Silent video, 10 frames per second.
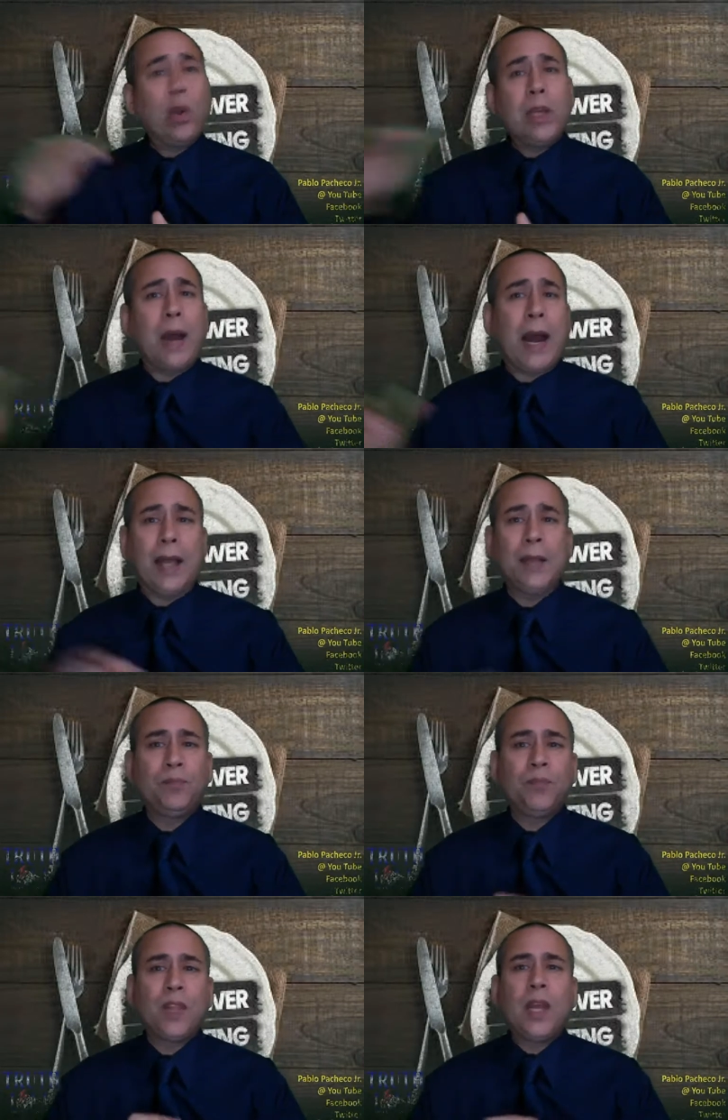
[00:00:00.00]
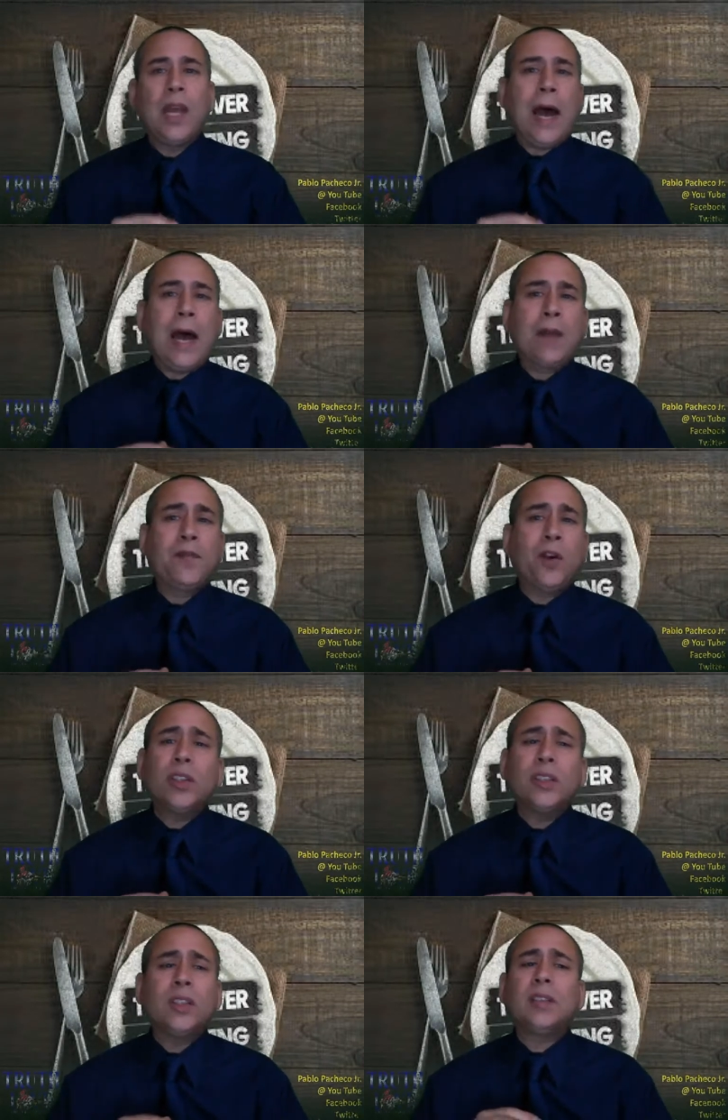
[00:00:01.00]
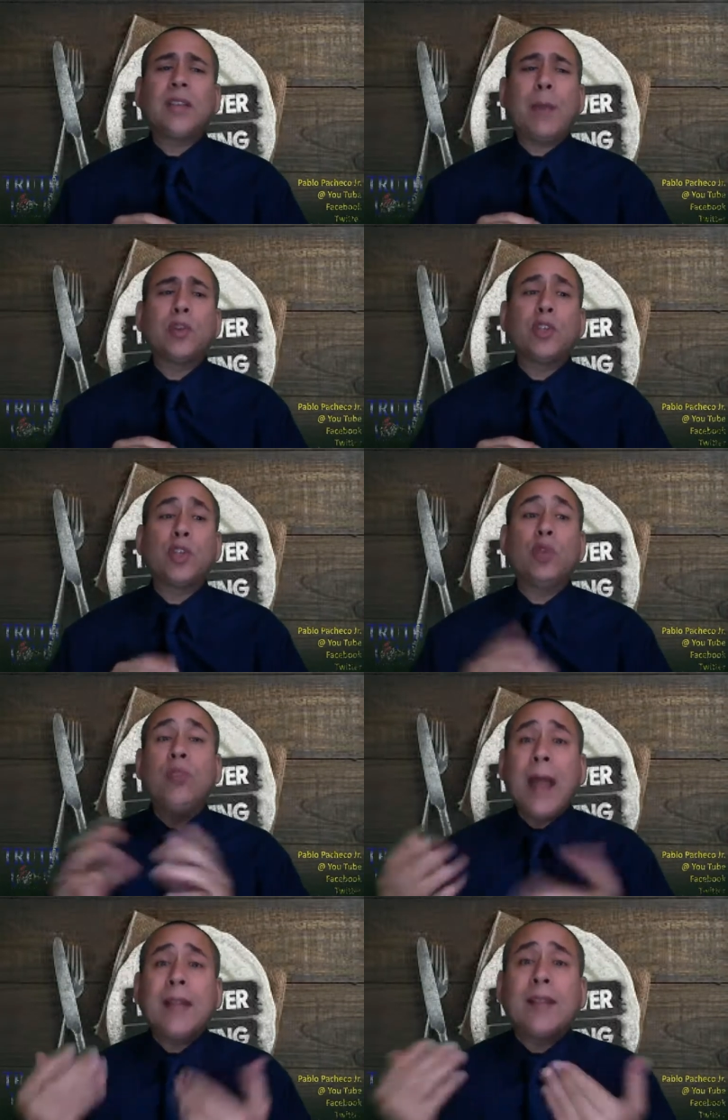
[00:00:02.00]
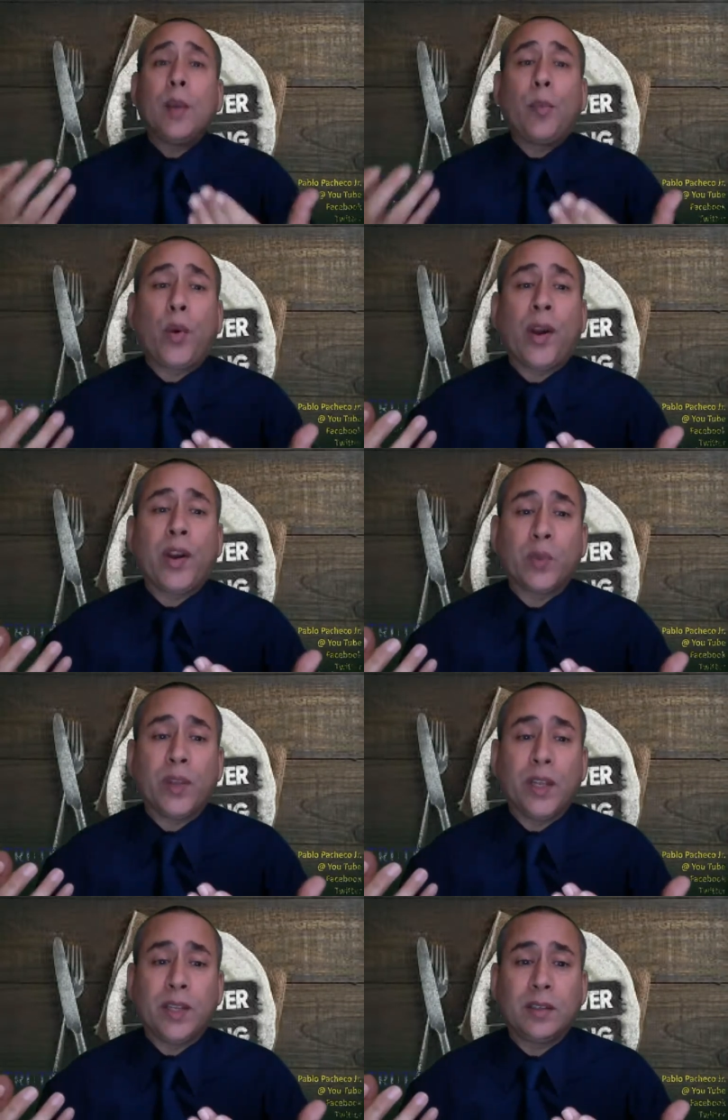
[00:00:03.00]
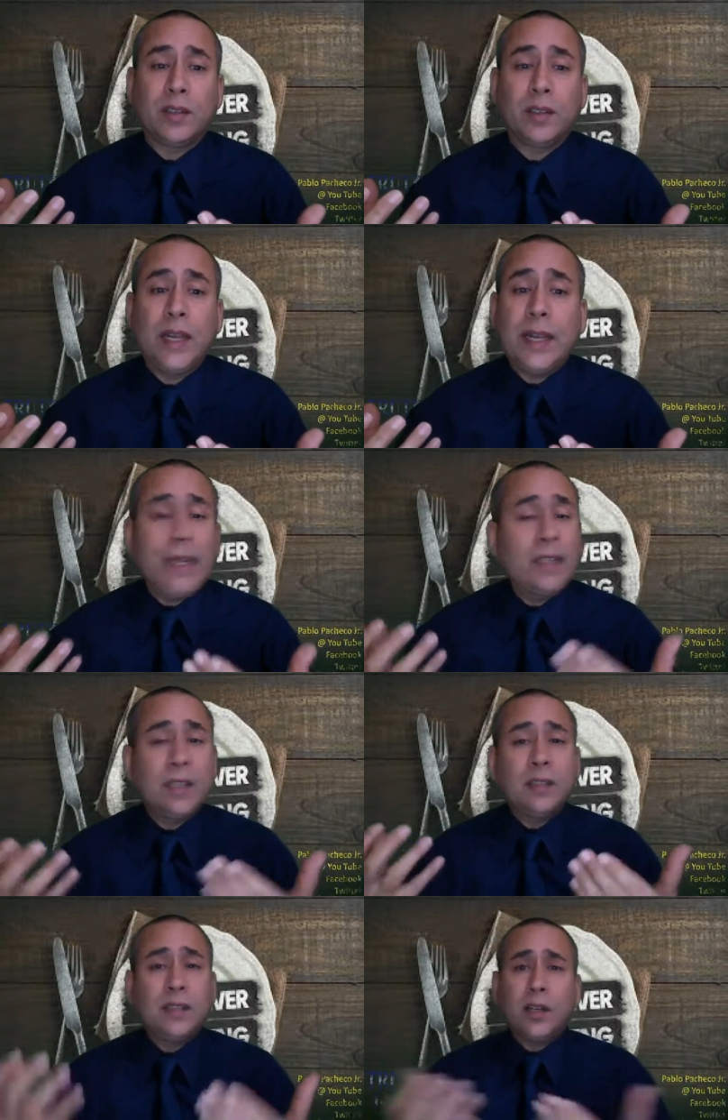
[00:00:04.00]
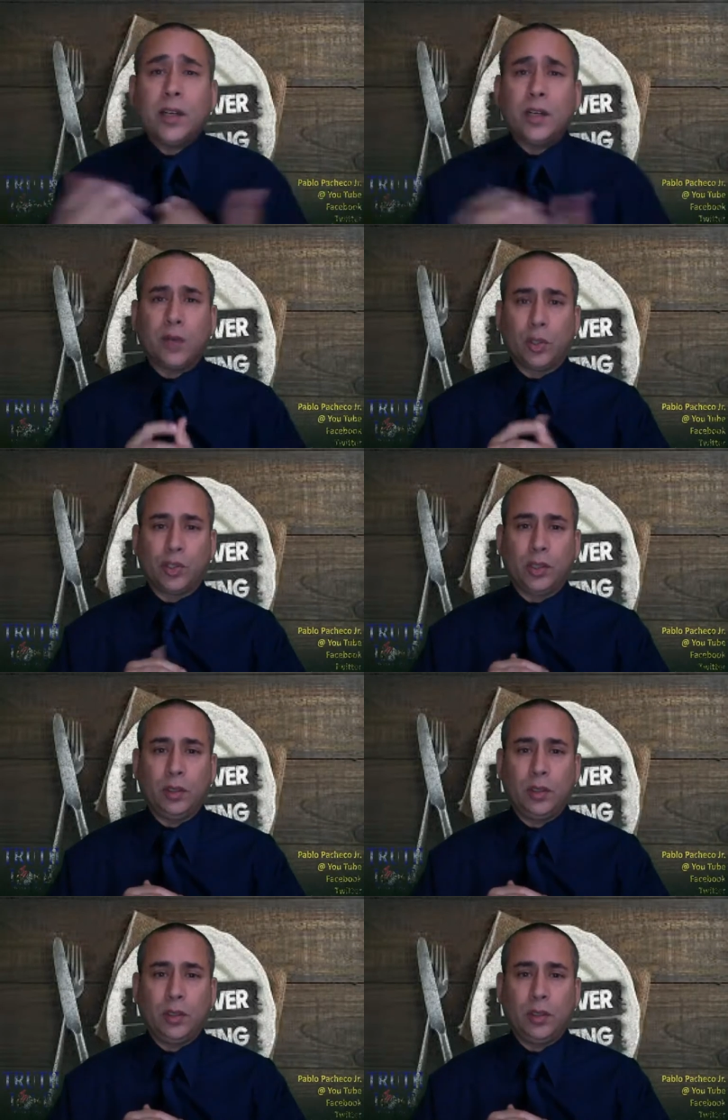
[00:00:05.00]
by. At first, the disciples unite their prayers with his in sincere devotion.